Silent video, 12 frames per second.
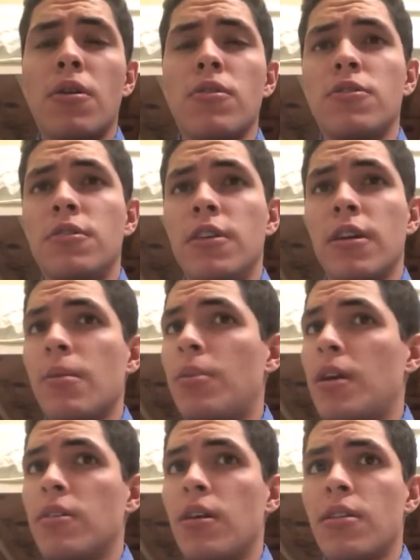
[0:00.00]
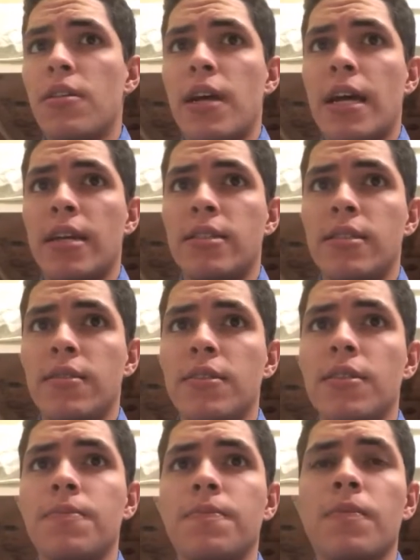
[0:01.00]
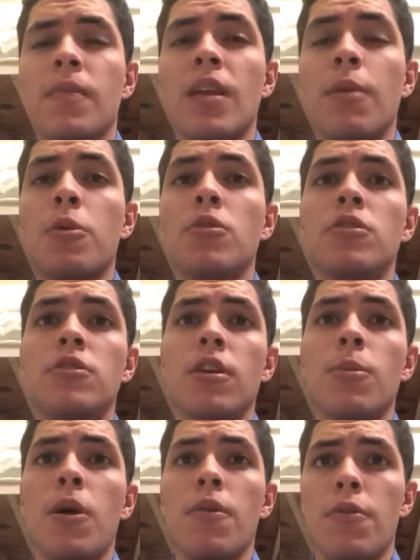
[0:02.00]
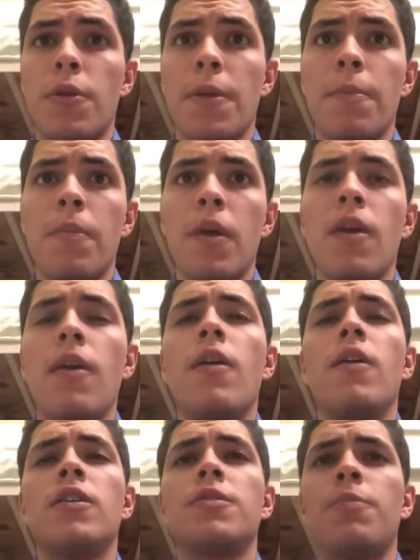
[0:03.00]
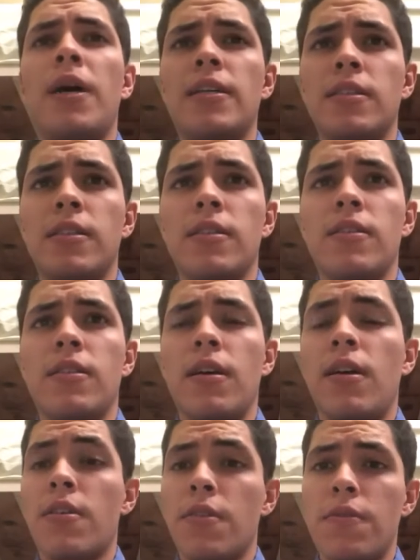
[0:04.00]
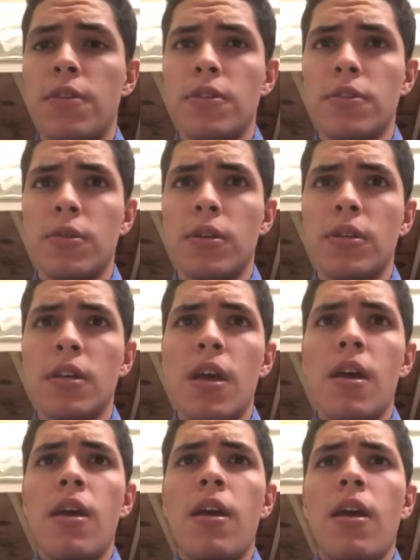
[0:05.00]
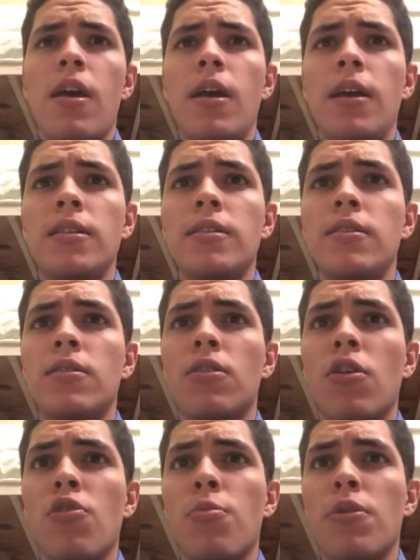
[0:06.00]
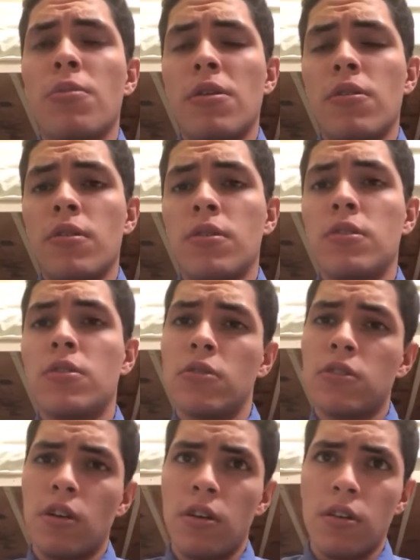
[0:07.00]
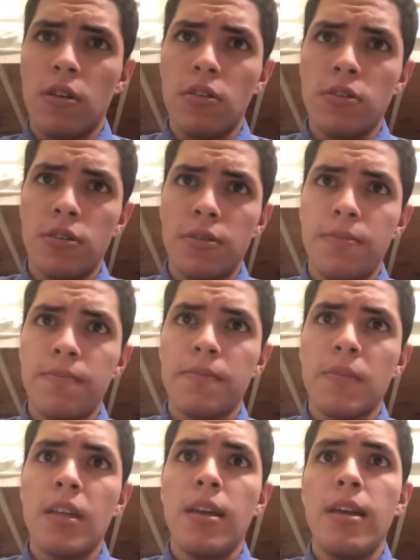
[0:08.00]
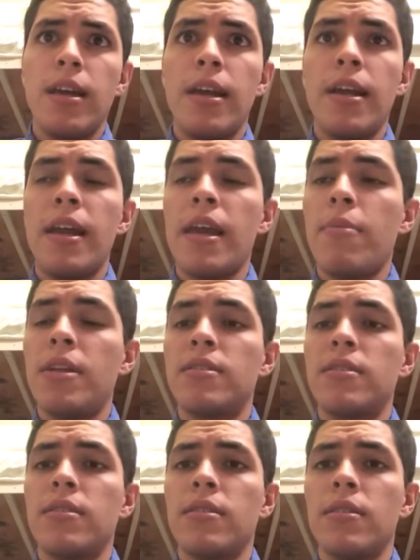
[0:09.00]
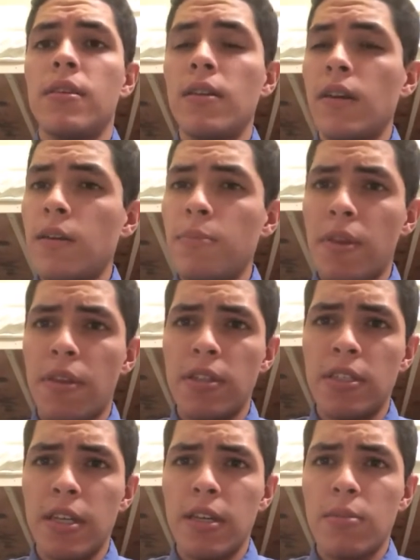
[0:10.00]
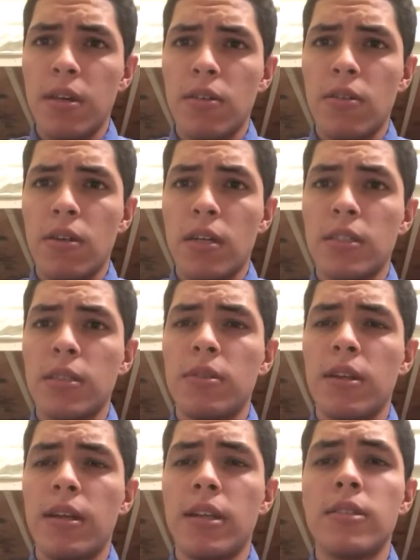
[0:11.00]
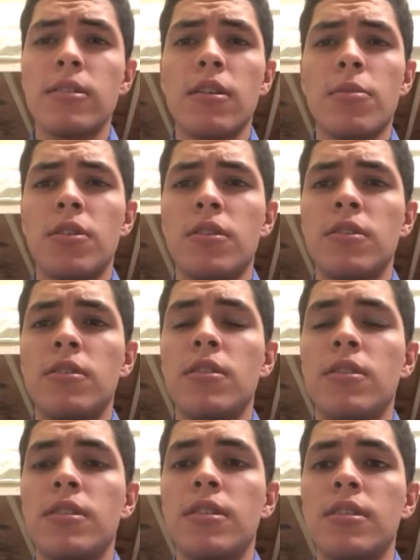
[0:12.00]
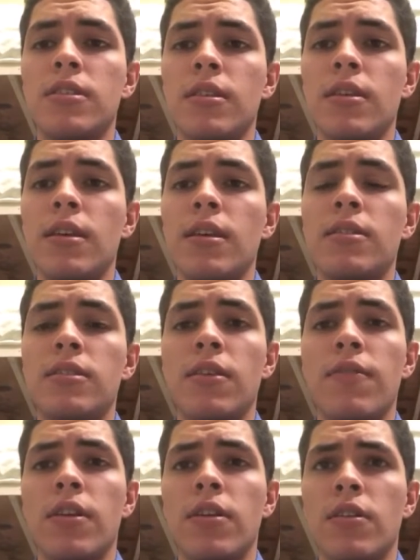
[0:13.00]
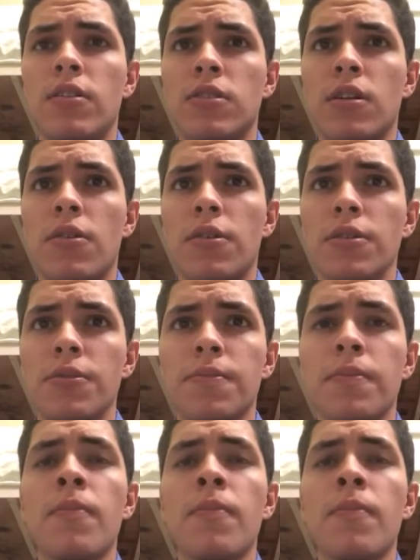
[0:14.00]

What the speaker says: I'm going to talk about other additives. I'm going to talk about 3. Spices are the first one. It is a growth promoter to starter culture. It inhibits pathogenic microorganisms like Listeria monocytogenes and Staphylococcus aureus.